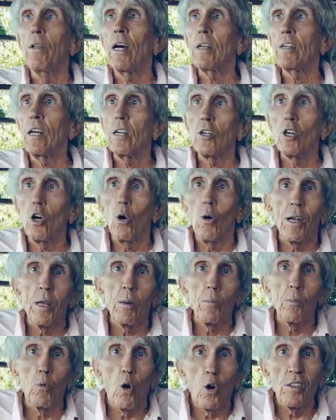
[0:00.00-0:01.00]
not going to go
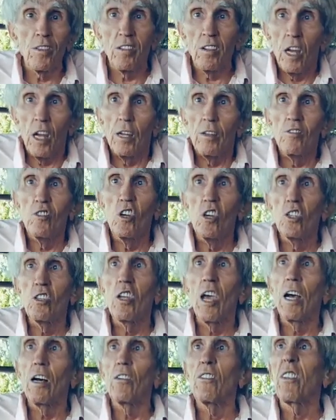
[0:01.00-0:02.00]
any more
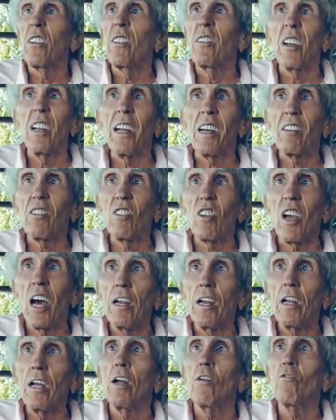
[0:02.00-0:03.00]
details. It's an
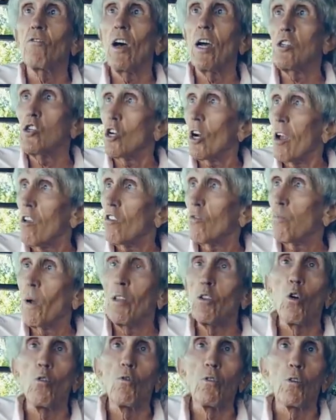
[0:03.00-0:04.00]
exciting adventure. I
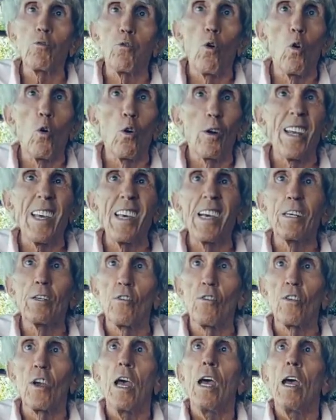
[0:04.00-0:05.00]
spent over 40 years